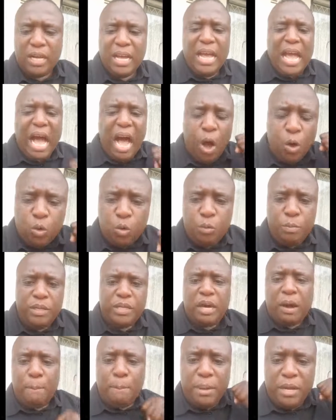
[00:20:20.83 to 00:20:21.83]
How do we
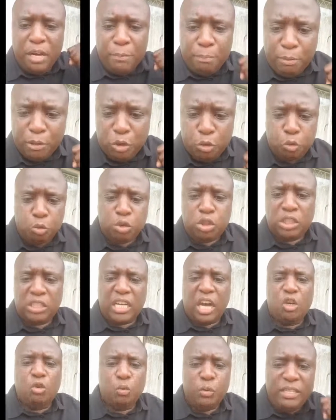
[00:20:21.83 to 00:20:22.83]
become better producers? How
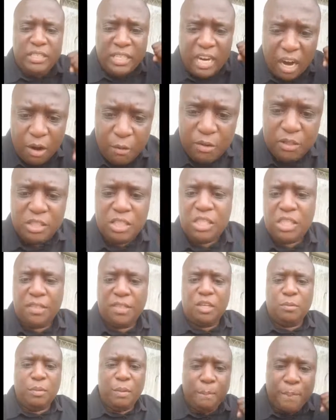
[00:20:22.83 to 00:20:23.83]
do we encourage each other to
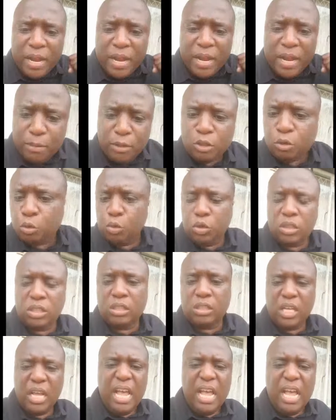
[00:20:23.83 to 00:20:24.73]
be better producers?